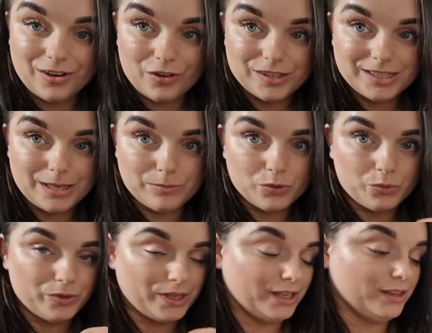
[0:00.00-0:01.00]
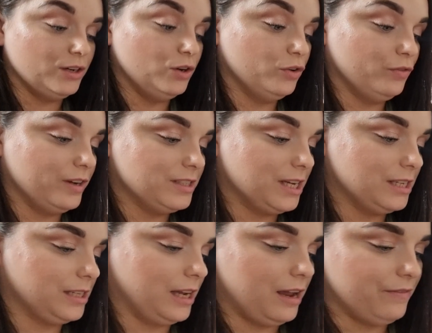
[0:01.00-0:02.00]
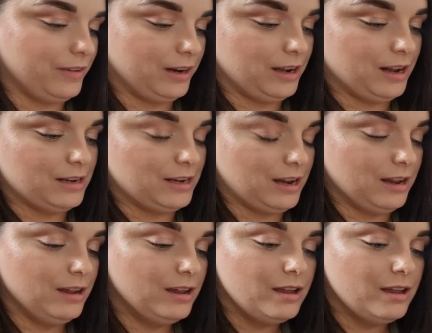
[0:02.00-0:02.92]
of got the same sort of thing in the LOOKFANTASTIC advent calendar.